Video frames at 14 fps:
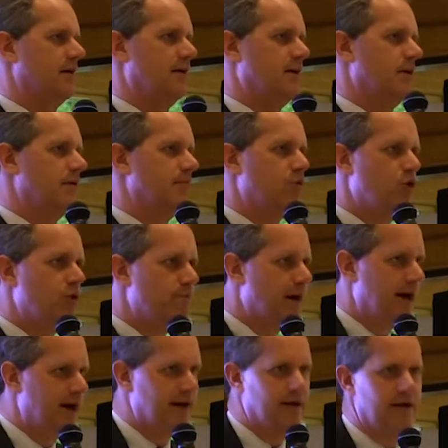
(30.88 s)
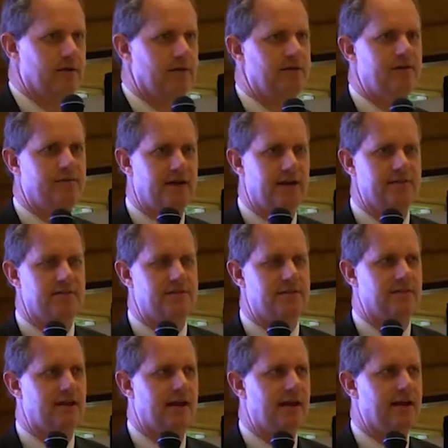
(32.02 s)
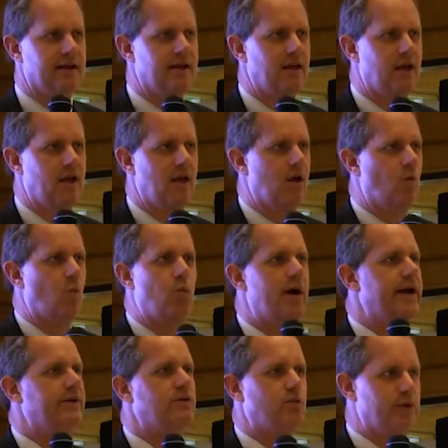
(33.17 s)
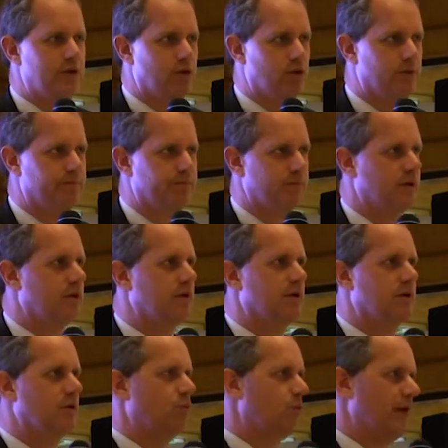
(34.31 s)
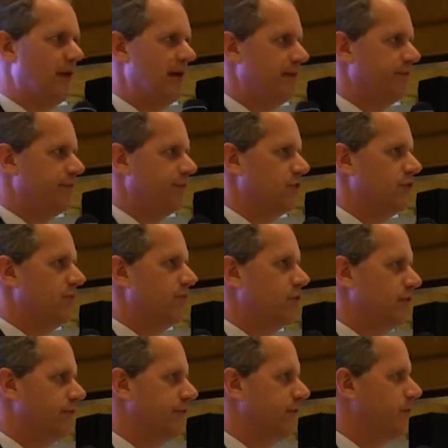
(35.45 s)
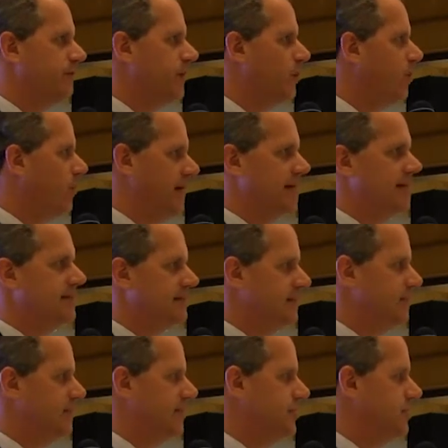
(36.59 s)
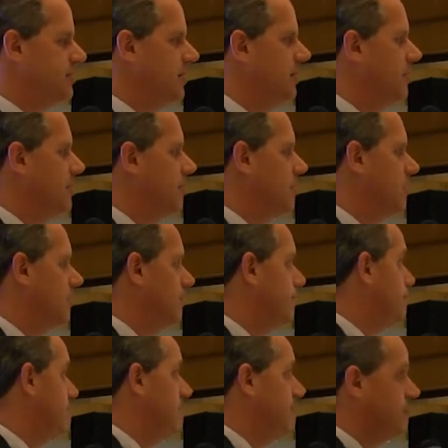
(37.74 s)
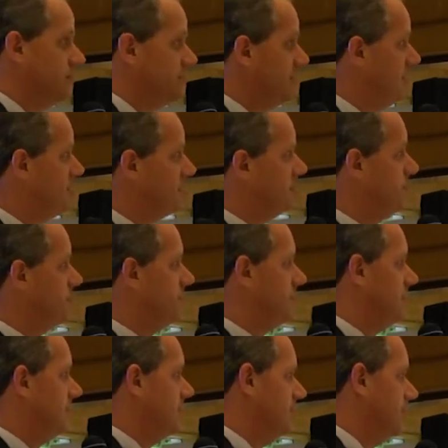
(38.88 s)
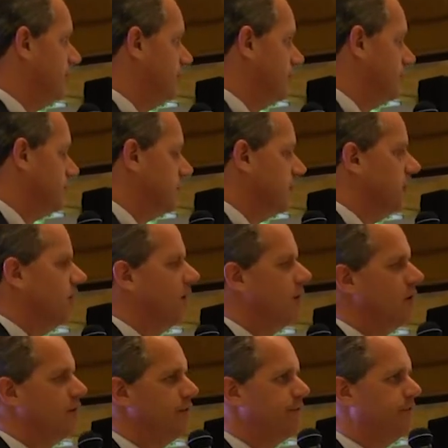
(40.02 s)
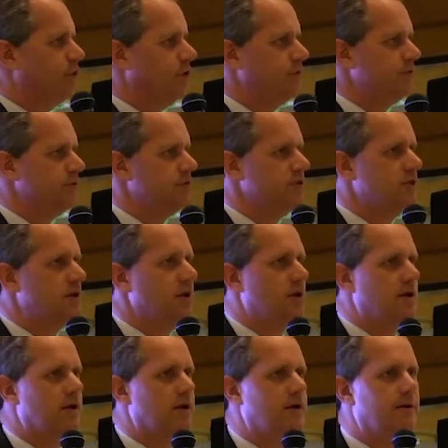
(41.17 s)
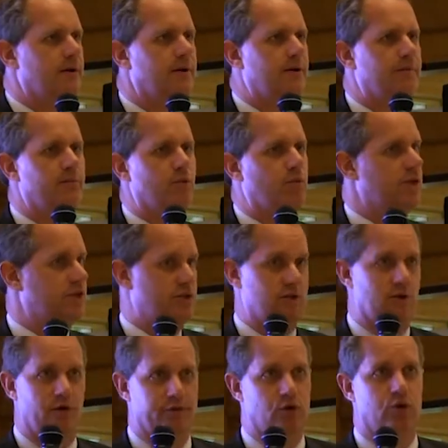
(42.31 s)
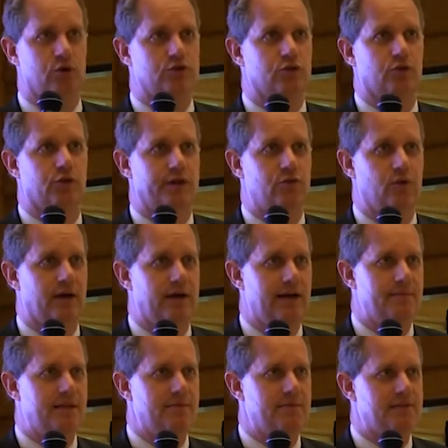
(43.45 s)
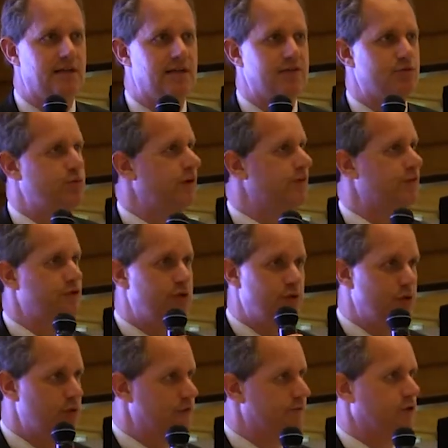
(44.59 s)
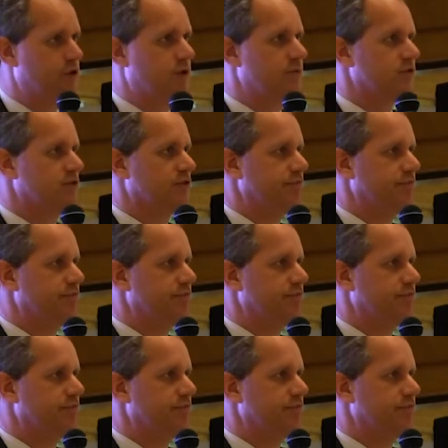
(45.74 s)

uh, mobile devices and the like, where do we go? Uh, we have a number of very well established uh, payment systems in different uh, forms um, which of course are going to adapt themselves with new forms